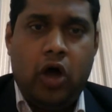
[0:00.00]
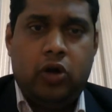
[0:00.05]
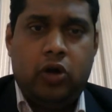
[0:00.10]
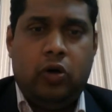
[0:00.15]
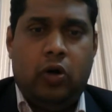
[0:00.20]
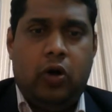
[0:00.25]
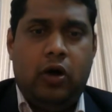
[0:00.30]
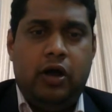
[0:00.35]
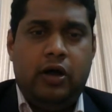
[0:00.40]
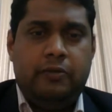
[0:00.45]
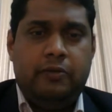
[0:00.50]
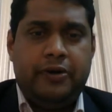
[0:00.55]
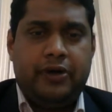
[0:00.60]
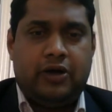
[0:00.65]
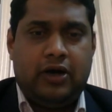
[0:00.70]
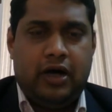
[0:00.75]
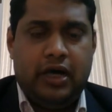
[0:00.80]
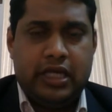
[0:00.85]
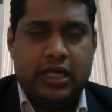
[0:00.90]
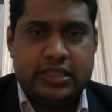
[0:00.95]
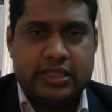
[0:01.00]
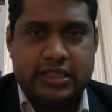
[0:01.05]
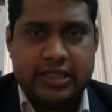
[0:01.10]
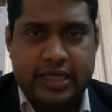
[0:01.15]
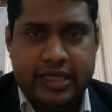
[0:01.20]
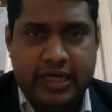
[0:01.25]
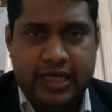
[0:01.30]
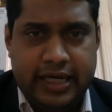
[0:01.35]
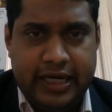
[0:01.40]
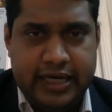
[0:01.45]
hold because
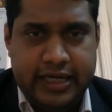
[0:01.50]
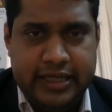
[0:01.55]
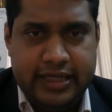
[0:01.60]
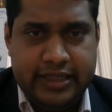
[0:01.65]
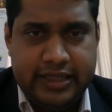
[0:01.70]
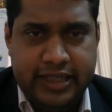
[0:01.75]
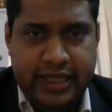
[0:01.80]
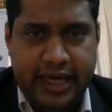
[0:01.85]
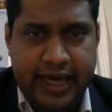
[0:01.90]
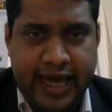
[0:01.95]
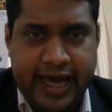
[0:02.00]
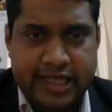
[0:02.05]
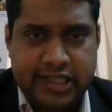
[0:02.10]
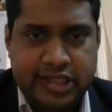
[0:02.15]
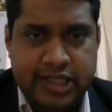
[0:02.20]
the